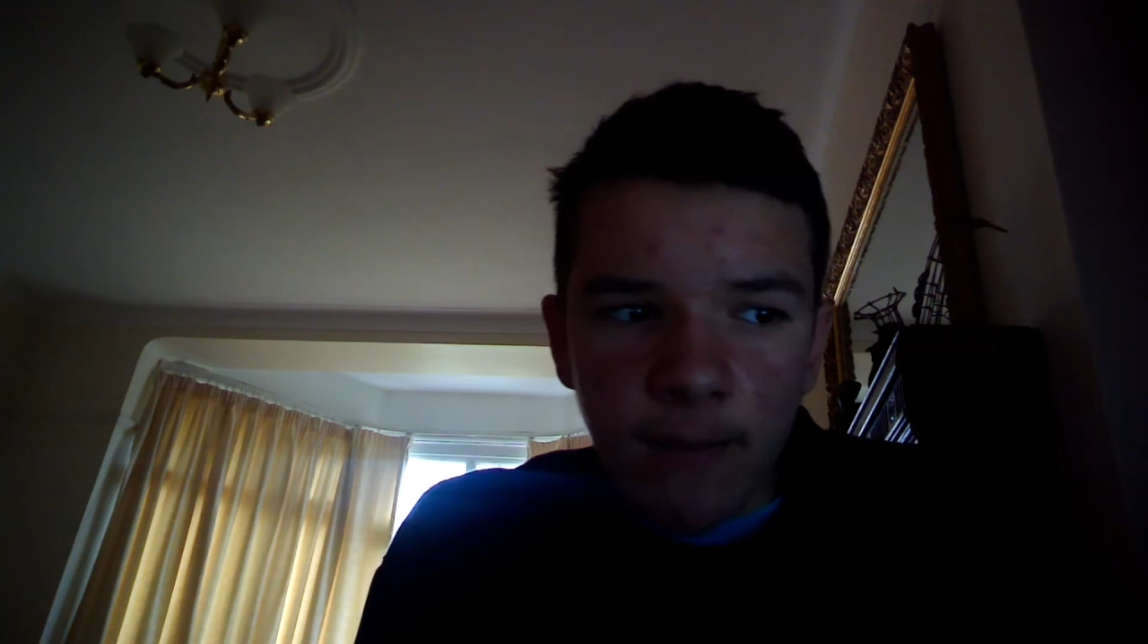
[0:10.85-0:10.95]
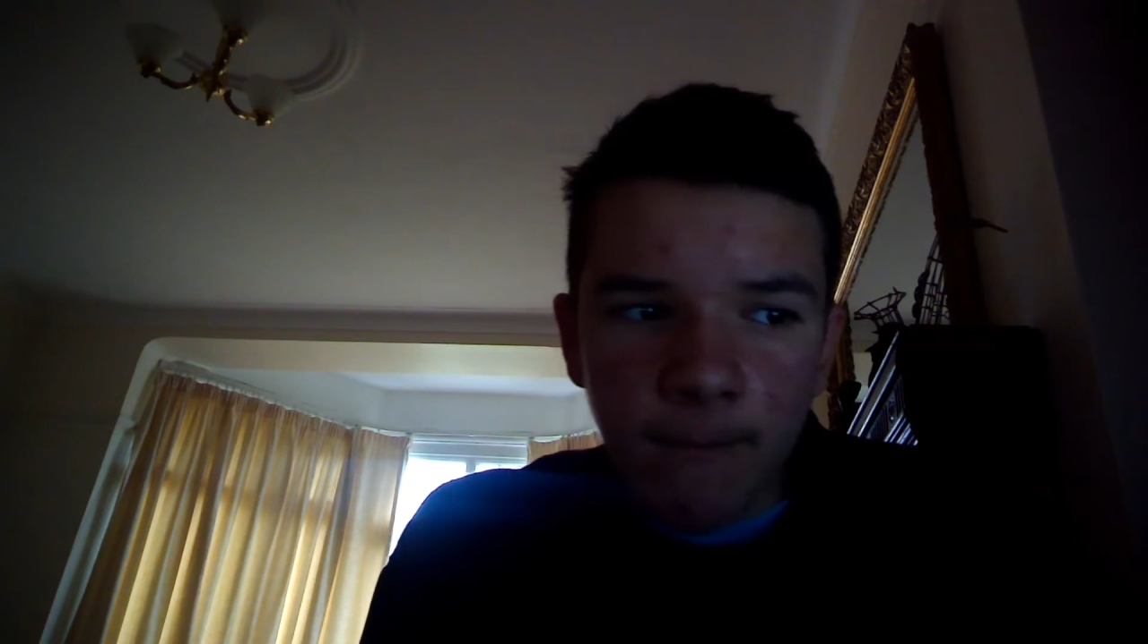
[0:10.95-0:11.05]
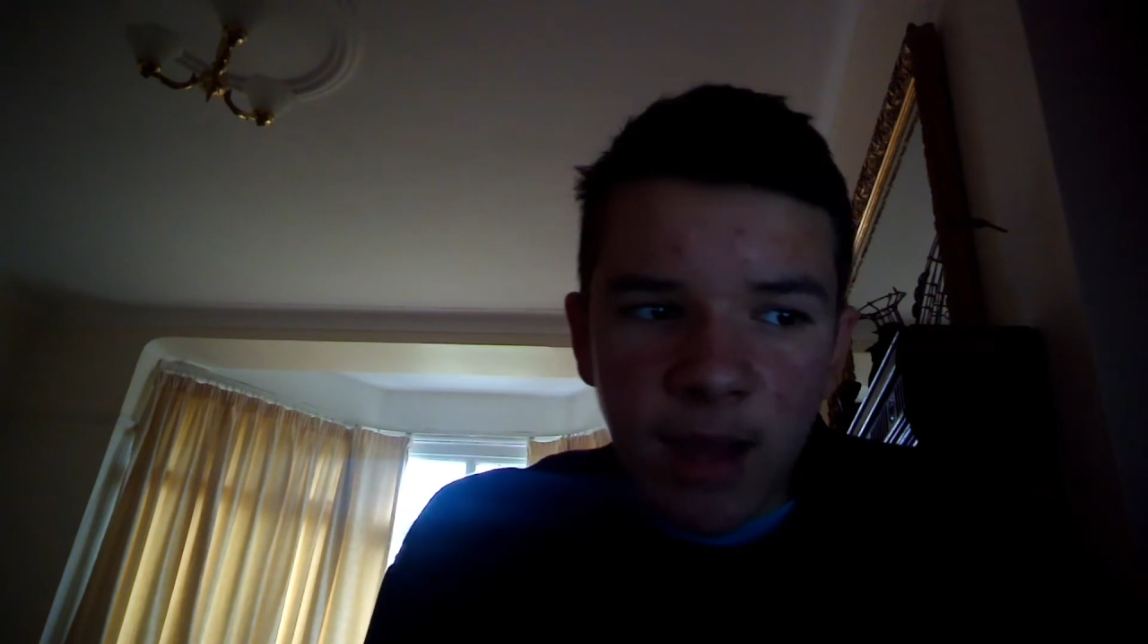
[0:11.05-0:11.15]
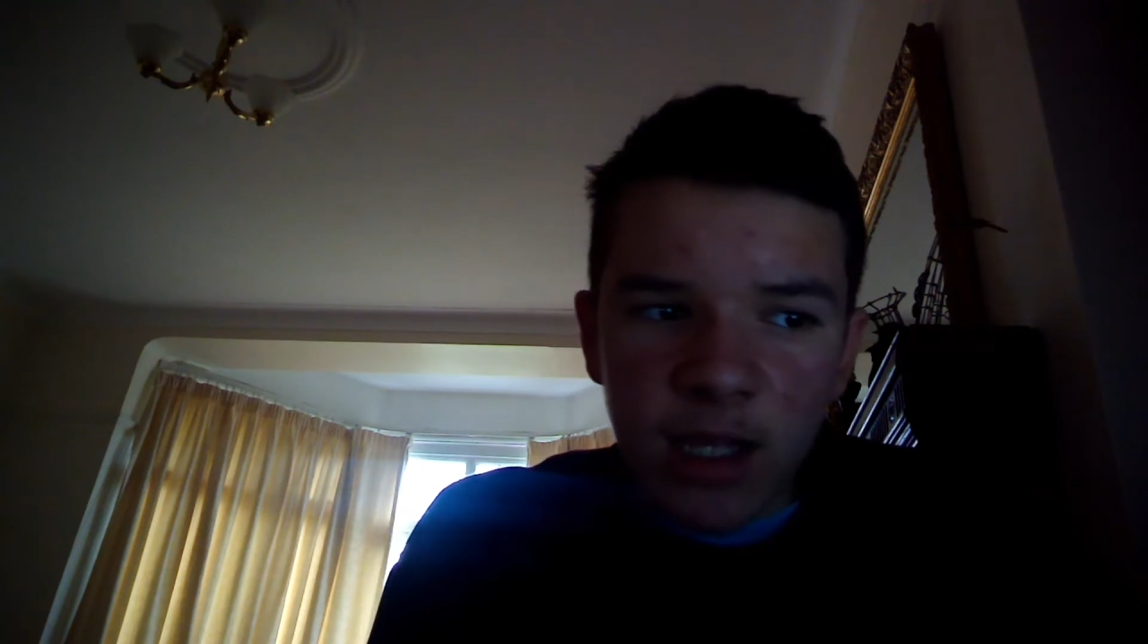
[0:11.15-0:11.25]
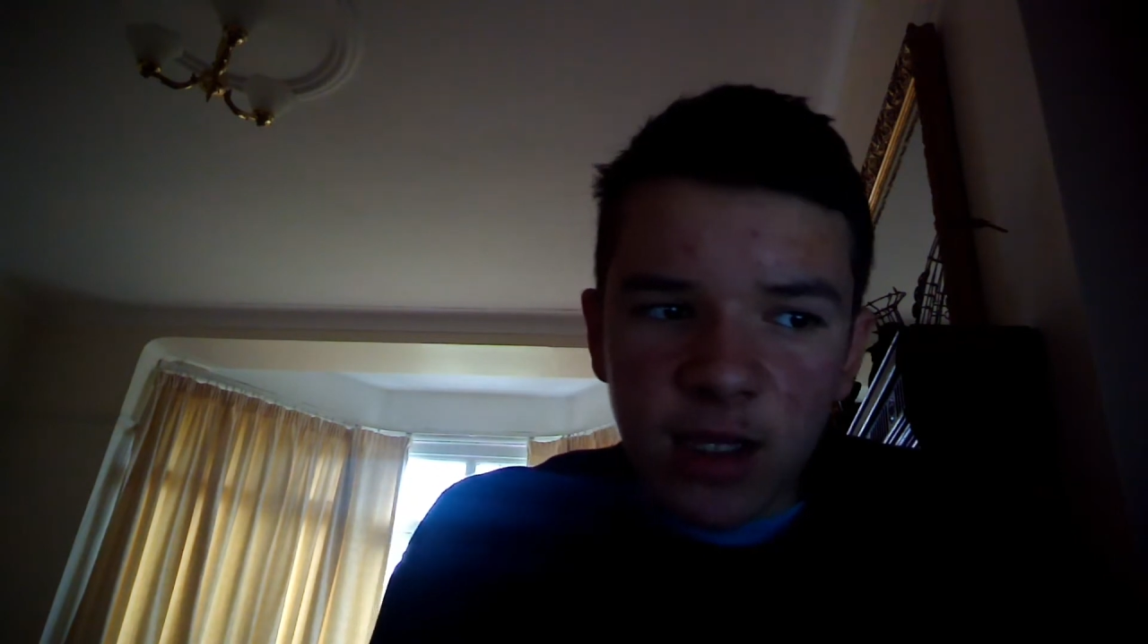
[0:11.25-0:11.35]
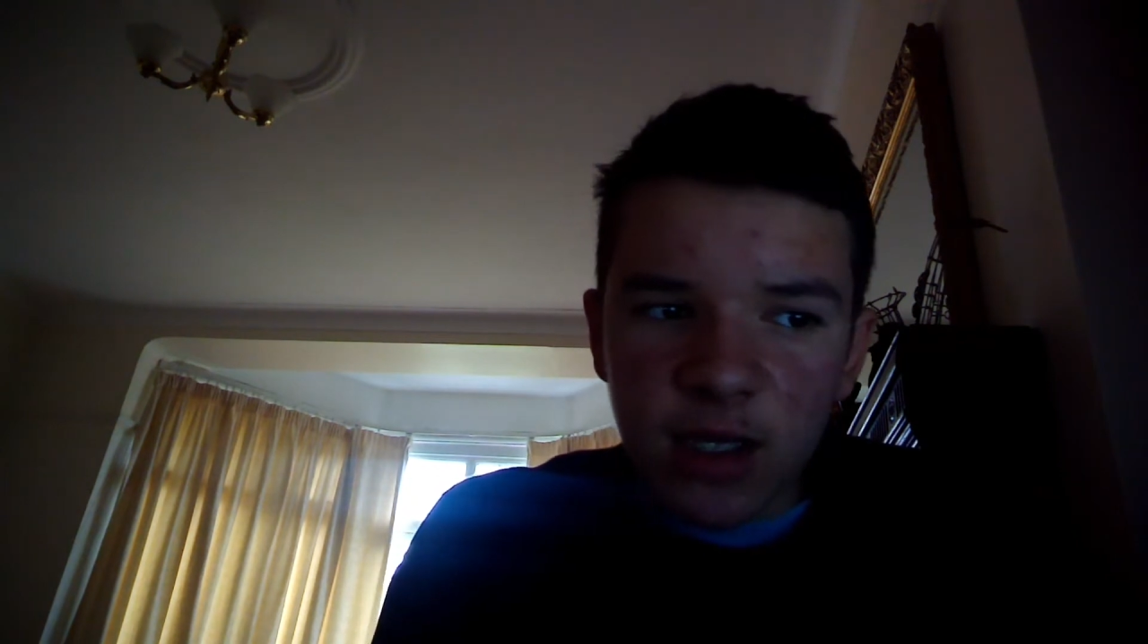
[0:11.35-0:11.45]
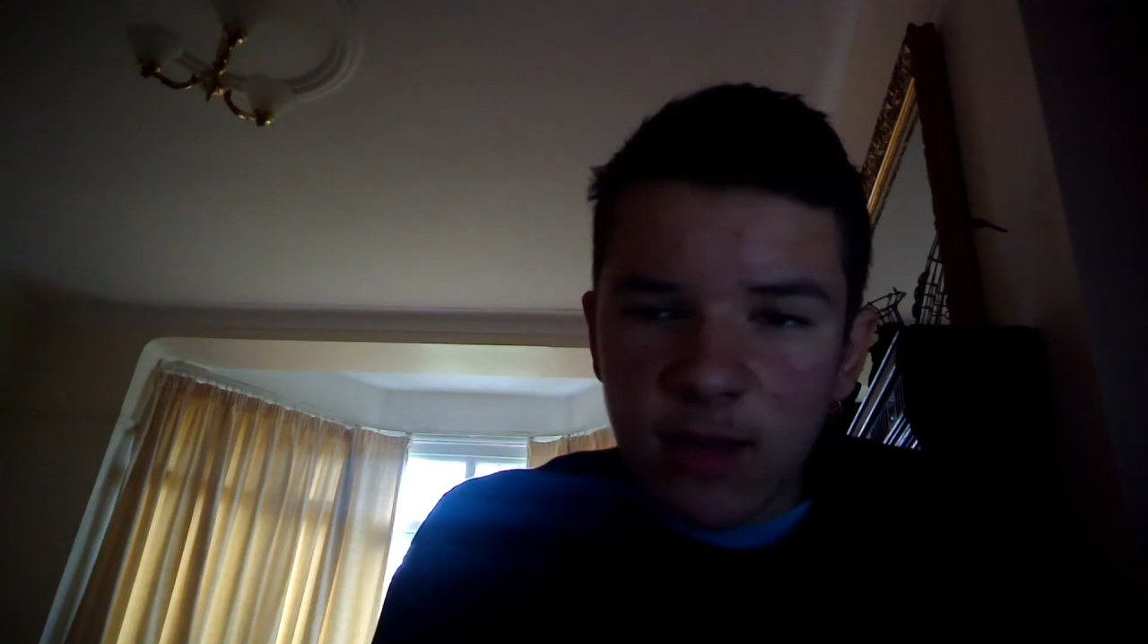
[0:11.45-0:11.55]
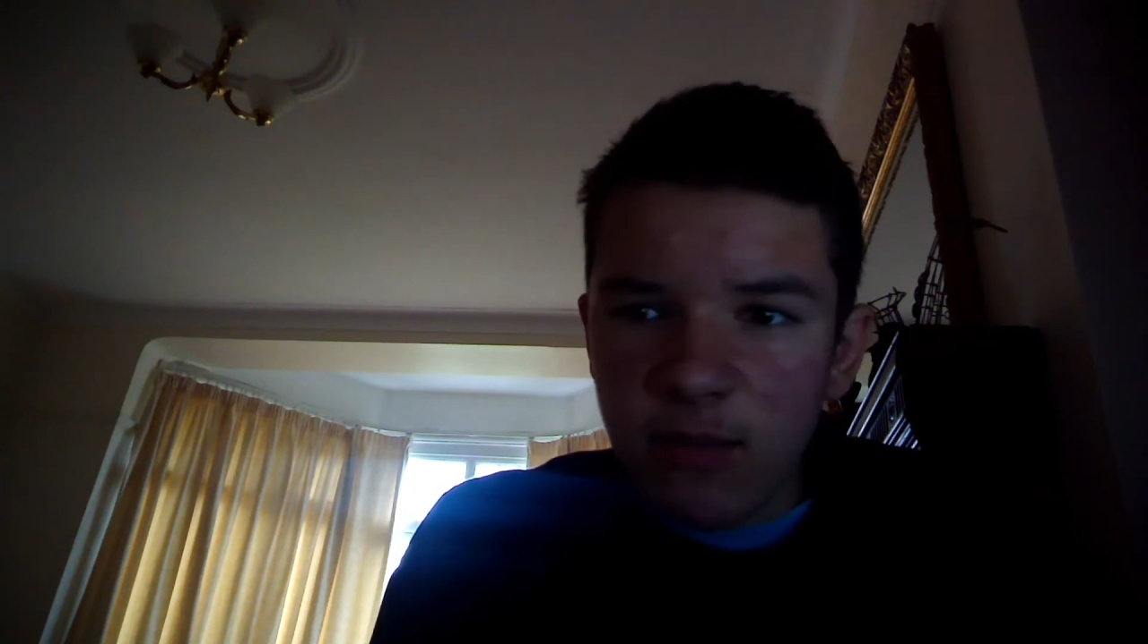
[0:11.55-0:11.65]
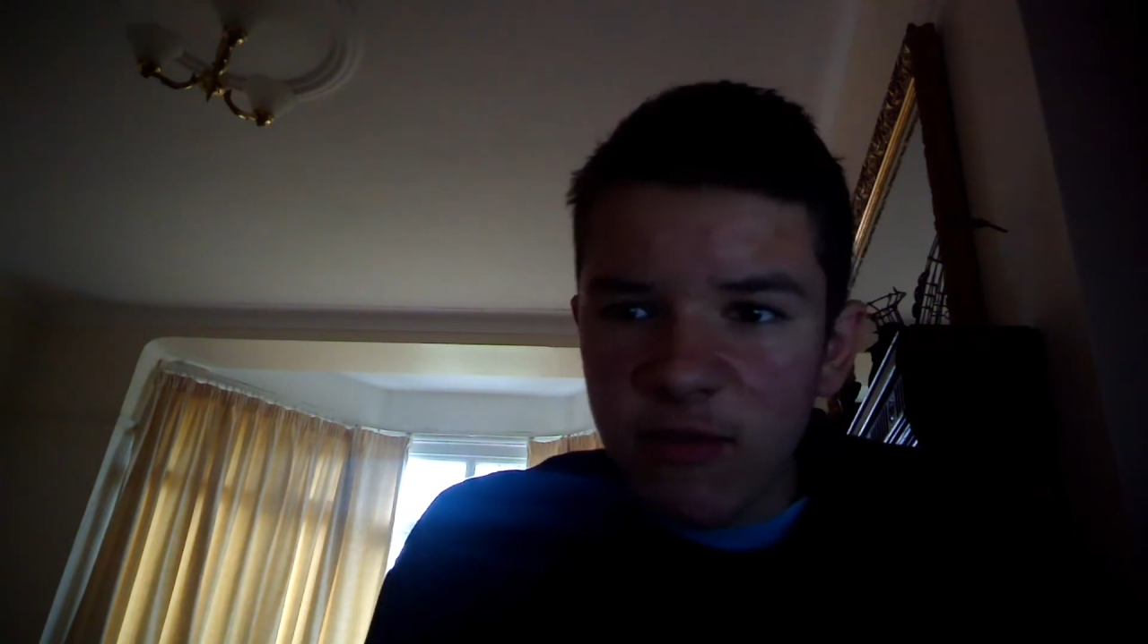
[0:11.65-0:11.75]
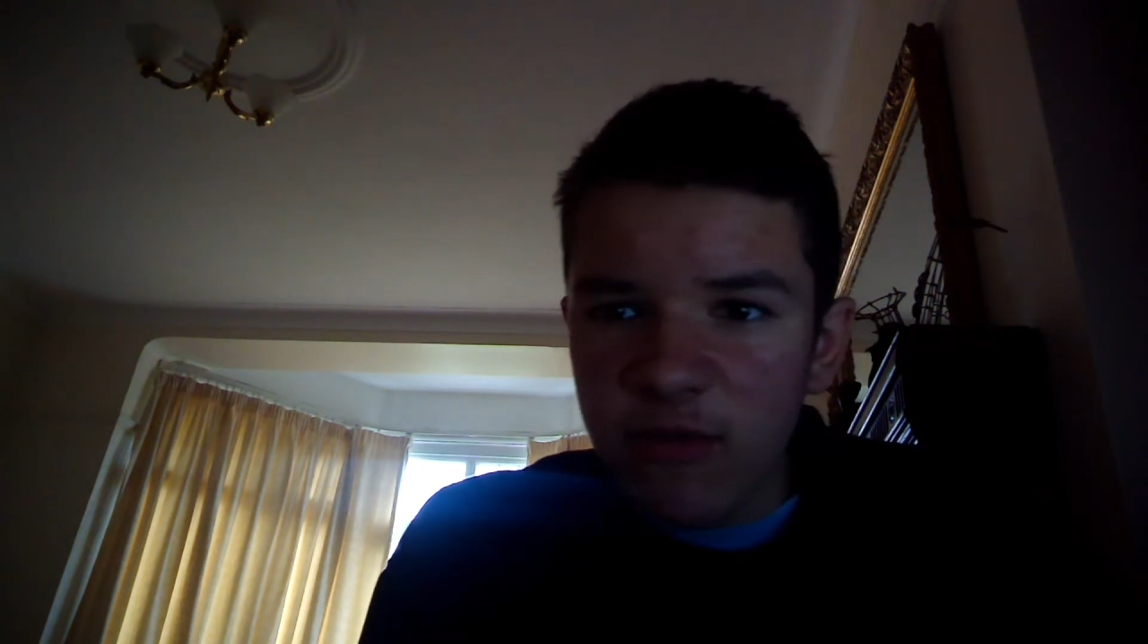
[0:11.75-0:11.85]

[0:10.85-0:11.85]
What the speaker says: Maghreb